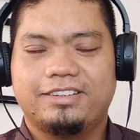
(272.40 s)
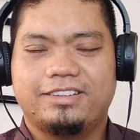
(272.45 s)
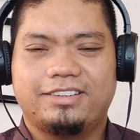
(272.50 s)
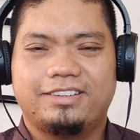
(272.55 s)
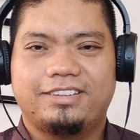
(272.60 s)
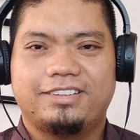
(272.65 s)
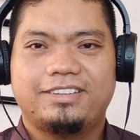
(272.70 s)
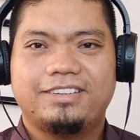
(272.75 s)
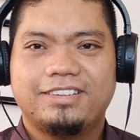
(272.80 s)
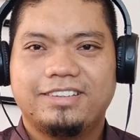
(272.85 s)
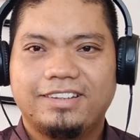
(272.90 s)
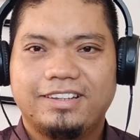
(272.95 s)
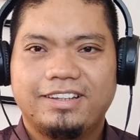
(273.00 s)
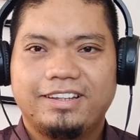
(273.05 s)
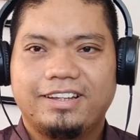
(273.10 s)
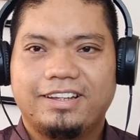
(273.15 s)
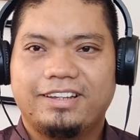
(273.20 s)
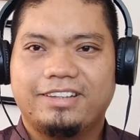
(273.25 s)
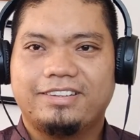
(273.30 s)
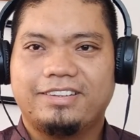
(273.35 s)

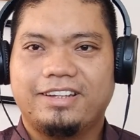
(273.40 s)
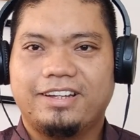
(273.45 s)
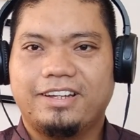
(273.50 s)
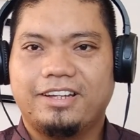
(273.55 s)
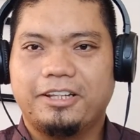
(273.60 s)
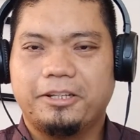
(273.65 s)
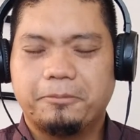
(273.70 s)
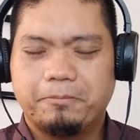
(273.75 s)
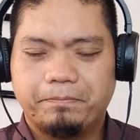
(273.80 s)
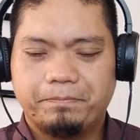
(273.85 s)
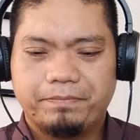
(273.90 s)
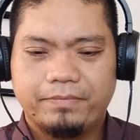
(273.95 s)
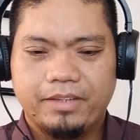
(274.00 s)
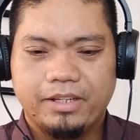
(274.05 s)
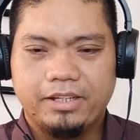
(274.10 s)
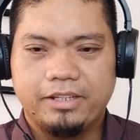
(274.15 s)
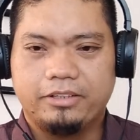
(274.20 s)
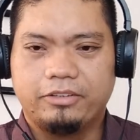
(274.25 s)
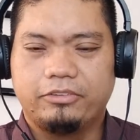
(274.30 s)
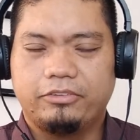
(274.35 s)
and then
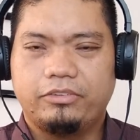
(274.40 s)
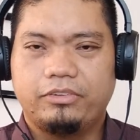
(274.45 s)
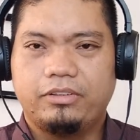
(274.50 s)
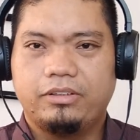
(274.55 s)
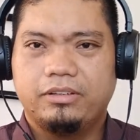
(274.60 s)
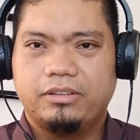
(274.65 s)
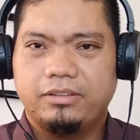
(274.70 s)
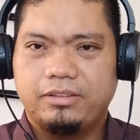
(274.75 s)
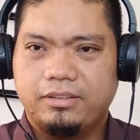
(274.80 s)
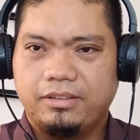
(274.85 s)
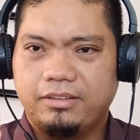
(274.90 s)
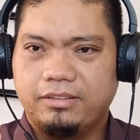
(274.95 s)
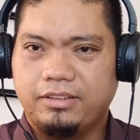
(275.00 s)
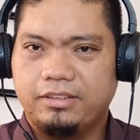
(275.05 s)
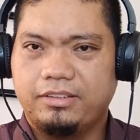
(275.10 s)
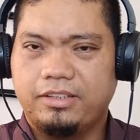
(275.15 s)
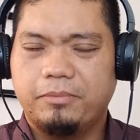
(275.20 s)
the